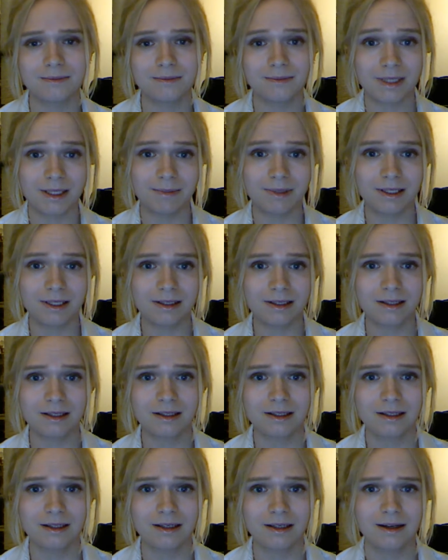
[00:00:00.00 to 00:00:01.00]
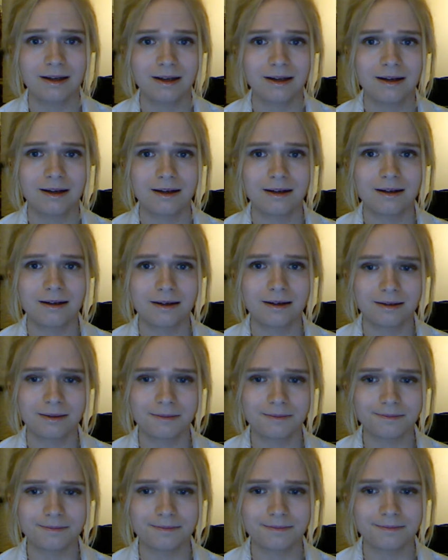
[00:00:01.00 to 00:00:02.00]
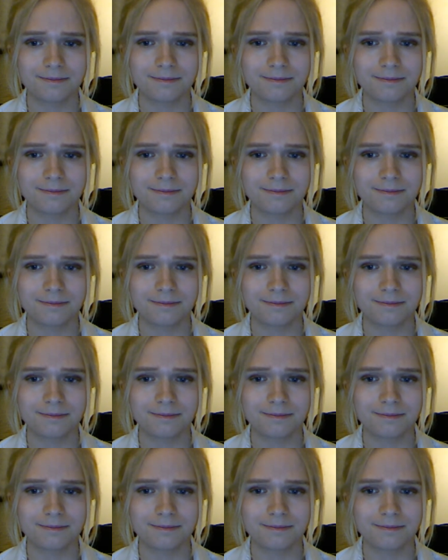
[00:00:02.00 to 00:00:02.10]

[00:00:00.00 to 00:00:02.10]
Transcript: maybe um,